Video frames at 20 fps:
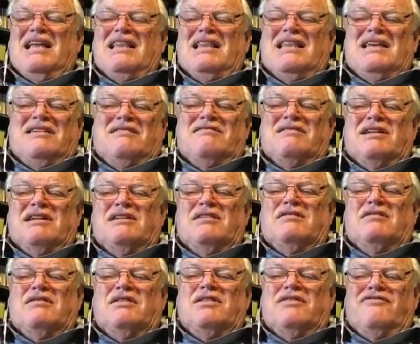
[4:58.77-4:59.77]

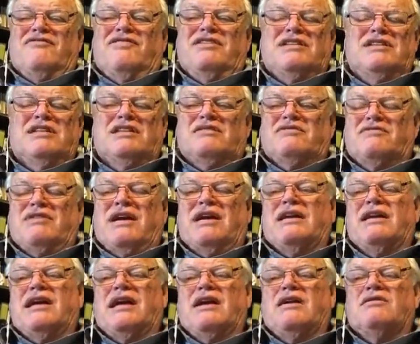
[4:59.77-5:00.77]
Theoretical physics right
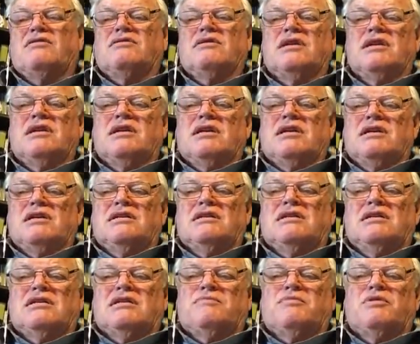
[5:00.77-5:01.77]
now is
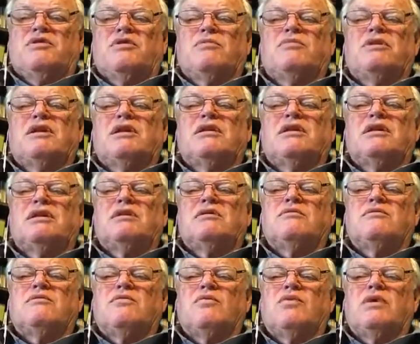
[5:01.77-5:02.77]

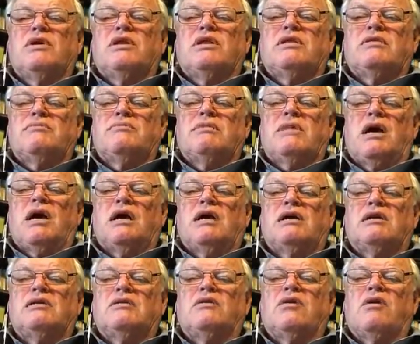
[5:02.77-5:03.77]
experimenting with mind